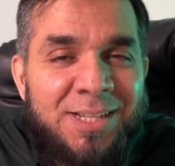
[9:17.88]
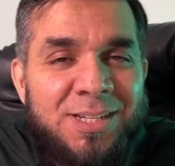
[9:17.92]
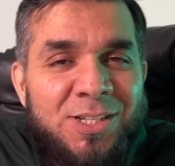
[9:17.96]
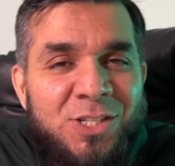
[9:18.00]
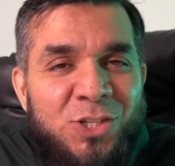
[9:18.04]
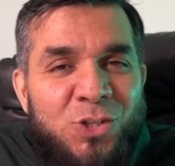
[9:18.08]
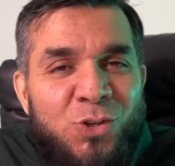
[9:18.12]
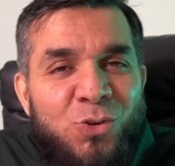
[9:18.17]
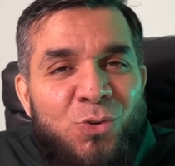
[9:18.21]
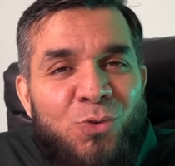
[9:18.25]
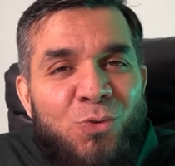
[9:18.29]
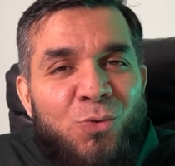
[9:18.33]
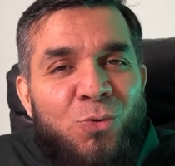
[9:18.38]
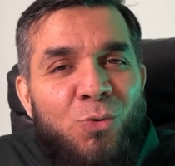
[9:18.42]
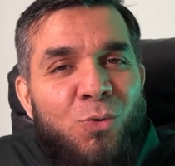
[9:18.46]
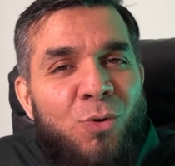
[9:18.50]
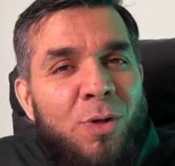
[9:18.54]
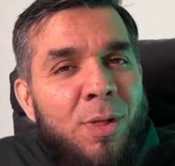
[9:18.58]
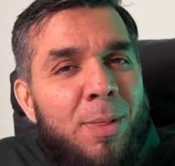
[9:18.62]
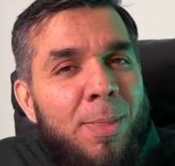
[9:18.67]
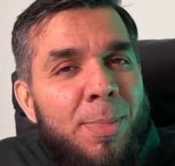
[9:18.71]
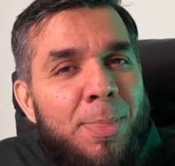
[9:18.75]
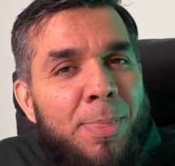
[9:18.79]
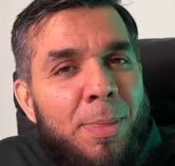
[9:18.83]
to
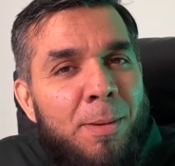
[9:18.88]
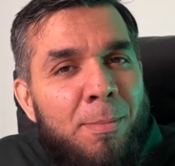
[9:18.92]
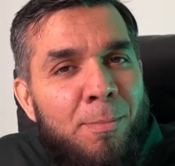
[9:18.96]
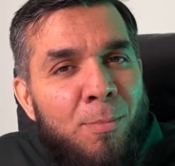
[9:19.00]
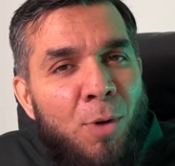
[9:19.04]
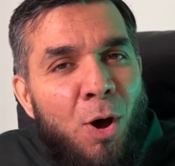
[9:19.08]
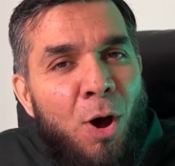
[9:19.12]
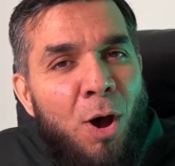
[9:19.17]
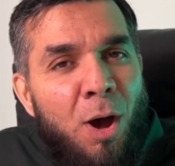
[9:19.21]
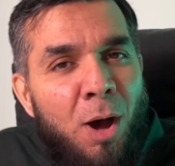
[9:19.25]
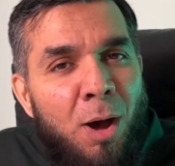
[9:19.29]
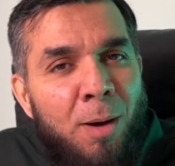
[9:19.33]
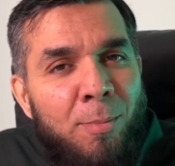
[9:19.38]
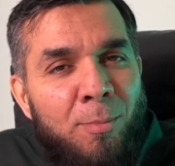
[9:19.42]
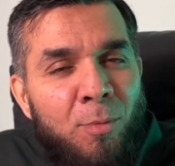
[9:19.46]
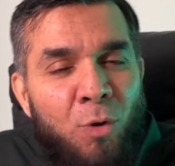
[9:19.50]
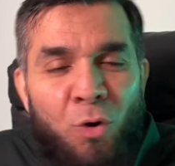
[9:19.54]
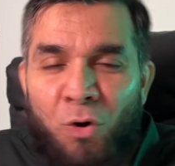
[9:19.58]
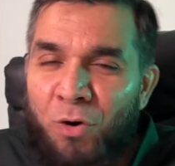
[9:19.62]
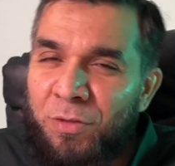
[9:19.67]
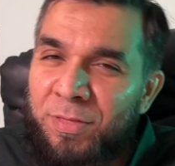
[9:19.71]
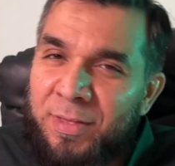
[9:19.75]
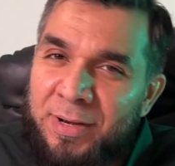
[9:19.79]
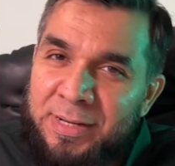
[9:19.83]
the mom
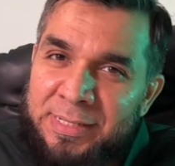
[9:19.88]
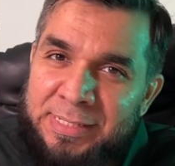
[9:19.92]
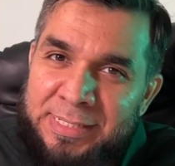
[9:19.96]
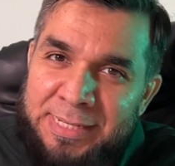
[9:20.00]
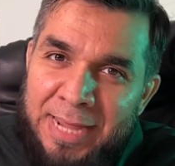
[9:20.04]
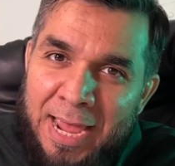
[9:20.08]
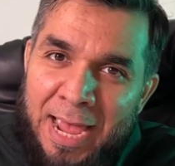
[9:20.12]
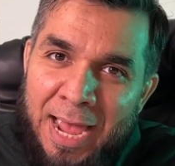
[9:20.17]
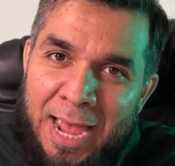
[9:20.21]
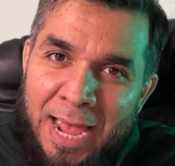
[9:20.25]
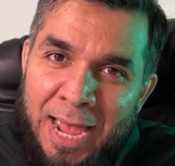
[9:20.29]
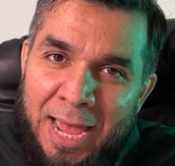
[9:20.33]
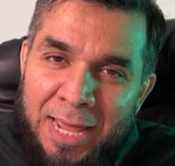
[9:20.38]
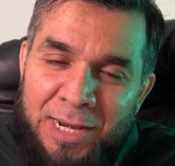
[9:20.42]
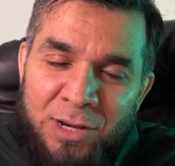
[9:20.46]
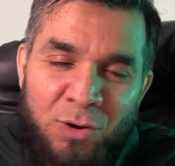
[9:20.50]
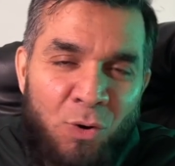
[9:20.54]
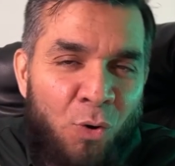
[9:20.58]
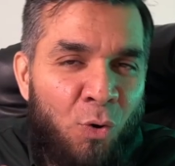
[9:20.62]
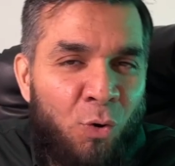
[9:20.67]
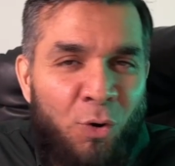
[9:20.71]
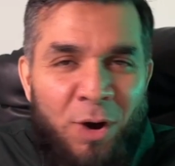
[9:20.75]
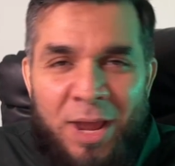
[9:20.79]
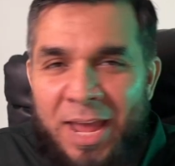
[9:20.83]
or the dad
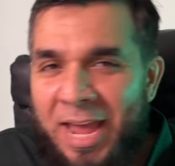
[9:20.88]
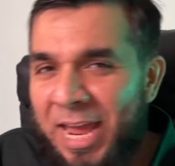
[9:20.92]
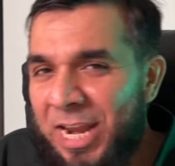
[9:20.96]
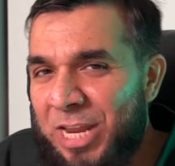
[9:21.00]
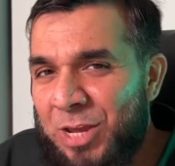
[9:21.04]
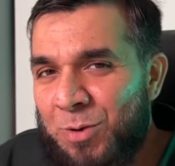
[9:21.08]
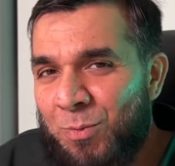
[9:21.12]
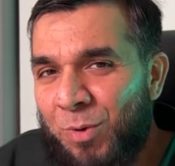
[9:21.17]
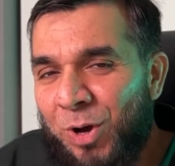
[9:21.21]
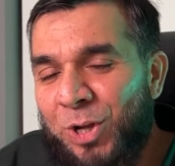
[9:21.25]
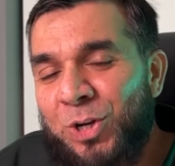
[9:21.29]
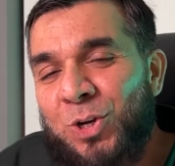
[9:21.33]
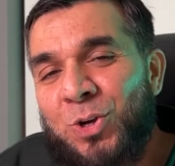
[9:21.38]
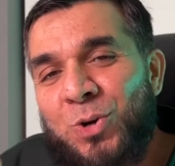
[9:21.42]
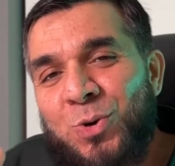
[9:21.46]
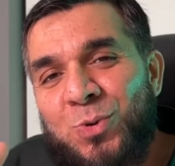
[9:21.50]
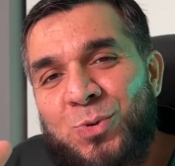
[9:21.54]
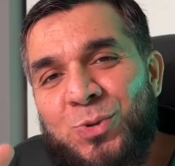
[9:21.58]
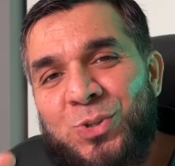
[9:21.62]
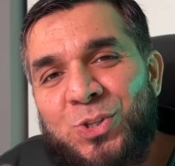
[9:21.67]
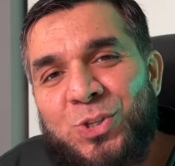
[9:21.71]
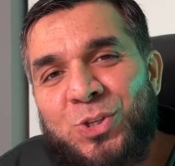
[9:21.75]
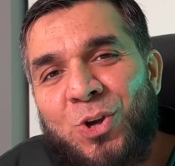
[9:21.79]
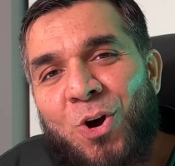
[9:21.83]
or anyone
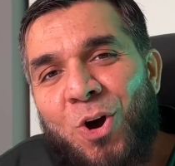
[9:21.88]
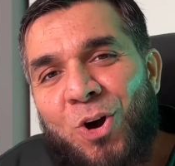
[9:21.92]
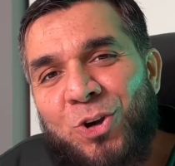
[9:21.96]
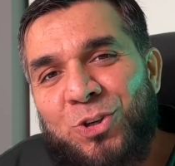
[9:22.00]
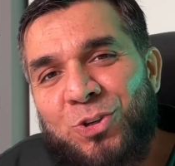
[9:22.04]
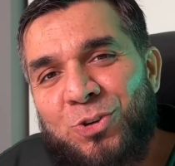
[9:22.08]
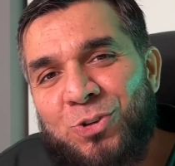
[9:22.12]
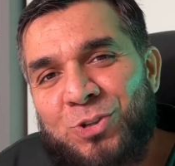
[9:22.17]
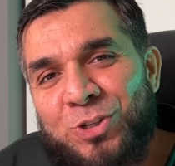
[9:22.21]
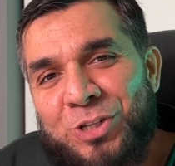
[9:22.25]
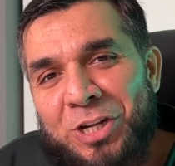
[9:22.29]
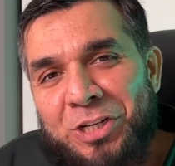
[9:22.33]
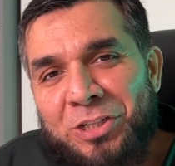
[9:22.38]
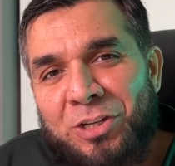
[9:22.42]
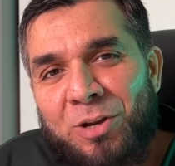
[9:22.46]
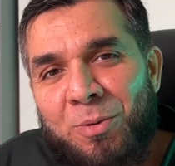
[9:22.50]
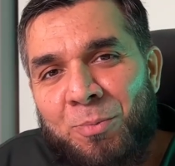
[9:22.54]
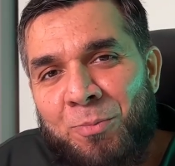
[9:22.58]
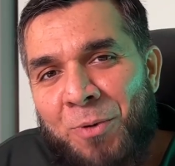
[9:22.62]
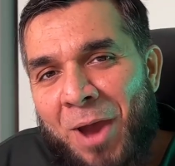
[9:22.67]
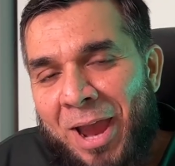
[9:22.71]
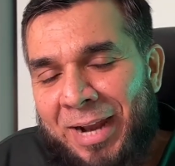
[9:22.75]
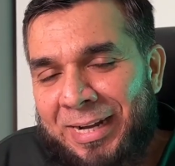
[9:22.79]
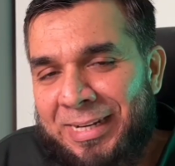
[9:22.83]
who saw your dental
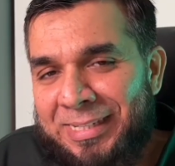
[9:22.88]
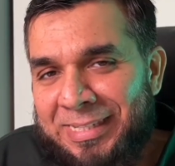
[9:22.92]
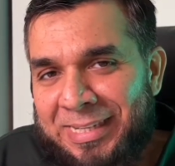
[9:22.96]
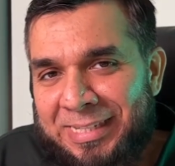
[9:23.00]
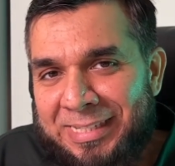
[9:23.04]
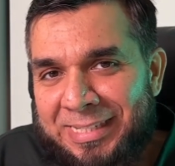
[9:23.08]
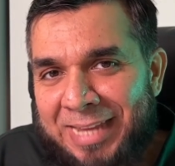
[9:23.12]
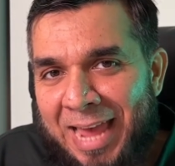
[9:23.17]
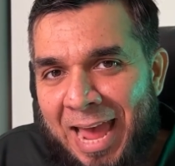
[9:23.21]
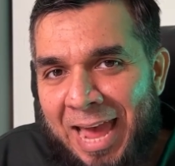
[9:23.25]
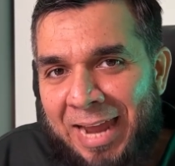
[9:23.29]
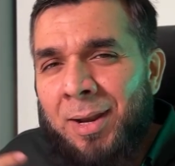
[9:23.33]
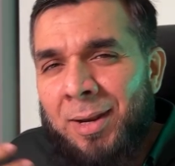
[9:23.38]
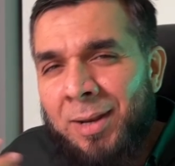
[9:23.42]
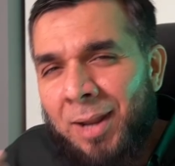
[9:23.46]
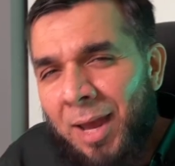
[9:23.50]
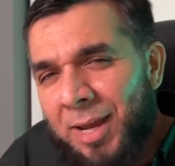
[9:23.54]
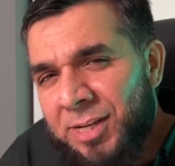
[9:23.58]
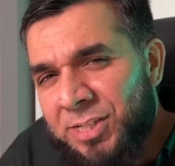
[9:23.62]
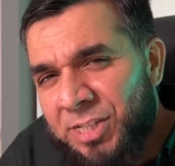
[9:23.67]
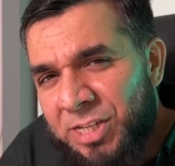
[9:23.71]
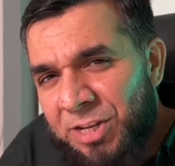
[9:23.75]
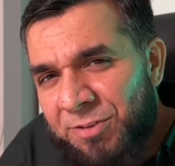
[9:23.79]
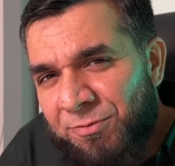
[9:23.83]
practice's ad.
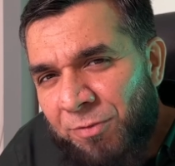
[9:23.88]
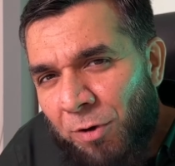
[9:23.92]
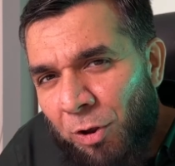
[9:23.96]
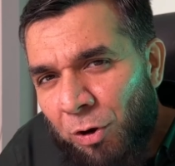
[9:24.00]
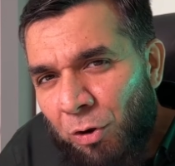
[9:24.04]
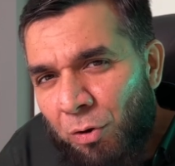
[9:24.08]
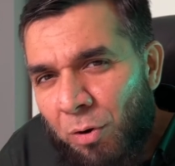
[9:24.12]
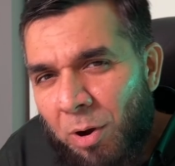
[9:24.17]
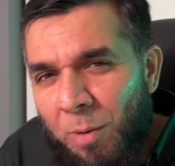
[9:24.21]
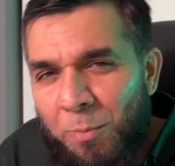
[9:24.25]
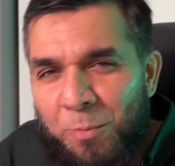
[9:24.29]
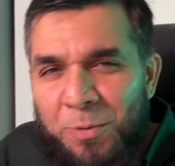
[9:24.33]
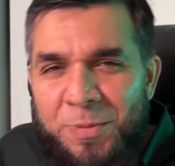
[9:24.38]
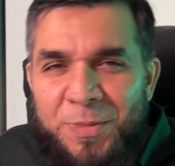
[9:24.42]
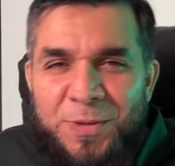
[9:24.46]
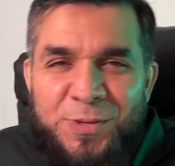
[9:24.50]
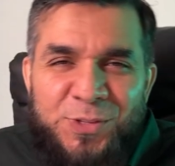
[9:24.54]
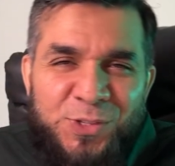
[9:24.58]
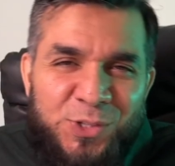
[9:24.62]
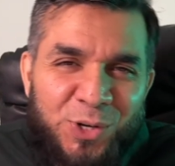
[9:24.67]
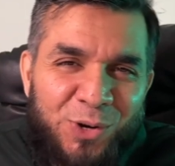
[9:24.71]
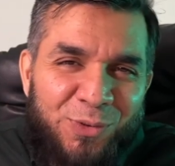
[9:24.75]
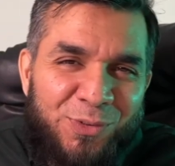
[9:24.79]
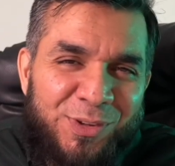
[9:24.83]
Nicely follow up with the
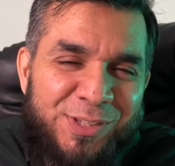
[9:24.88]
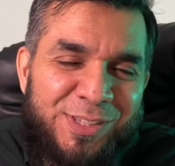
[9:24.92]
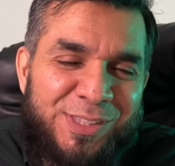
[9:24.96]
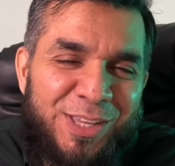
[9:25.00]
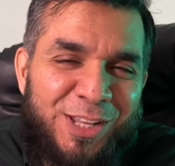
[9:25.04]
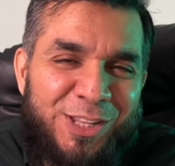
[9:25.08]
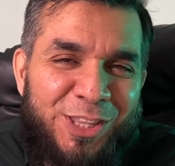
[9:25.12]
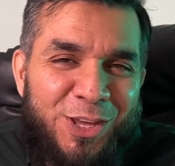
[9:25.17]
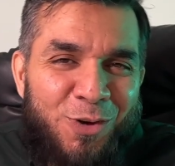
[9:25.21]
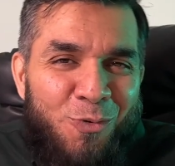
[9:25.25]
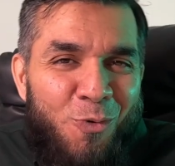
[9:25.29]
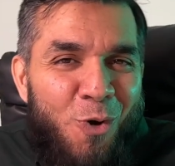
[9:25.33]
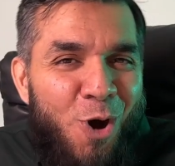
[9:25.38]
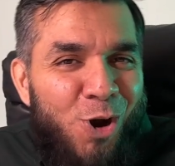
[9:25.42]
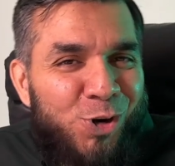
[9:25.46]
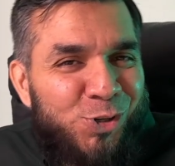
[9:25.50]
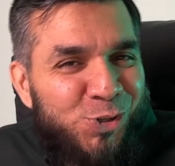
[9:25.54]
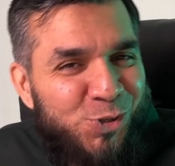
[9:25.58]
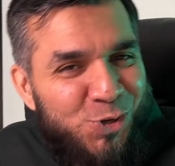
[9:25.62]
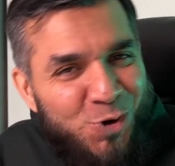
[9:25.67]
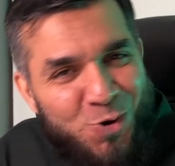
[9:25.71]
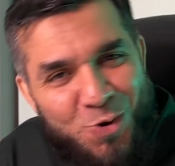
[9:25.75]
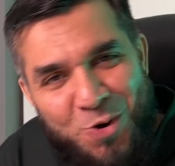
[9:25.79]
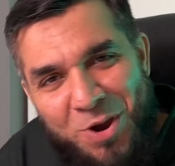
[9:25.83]
service that they want
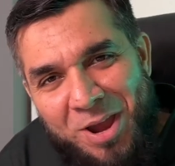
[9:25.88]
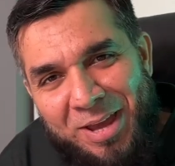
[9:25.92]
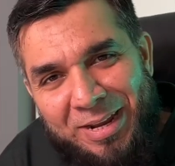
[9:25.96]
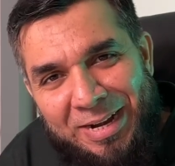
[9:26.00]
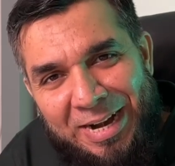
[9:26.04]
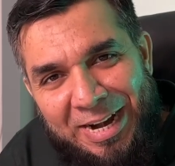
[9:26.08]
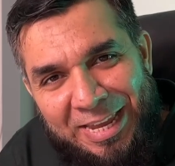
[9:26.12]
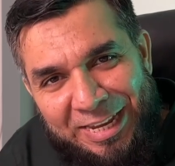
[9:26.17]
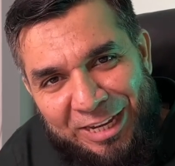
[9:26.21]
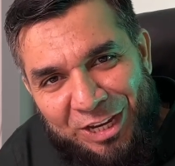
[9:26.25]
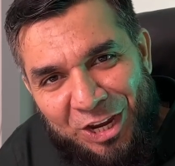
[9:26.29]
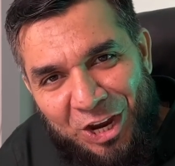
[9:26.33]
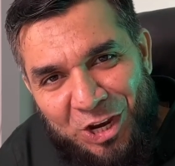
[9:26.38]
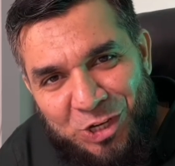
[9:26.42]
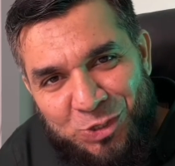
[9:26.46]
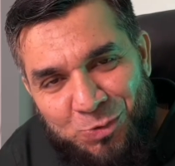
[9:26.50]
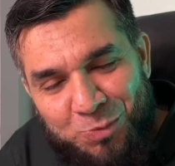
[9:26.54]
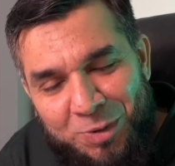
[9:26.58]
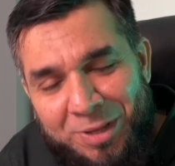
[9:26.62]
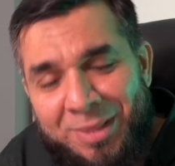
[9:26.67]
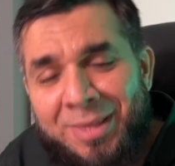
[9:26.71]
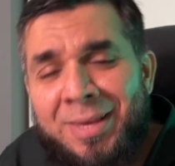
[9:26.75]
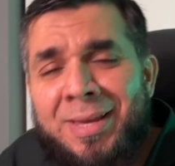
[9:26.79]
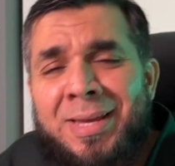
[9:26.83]
to go ahead and engage
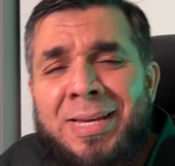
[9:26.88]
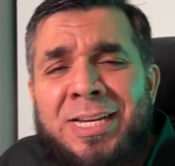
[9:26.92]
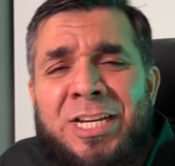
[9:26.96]
with.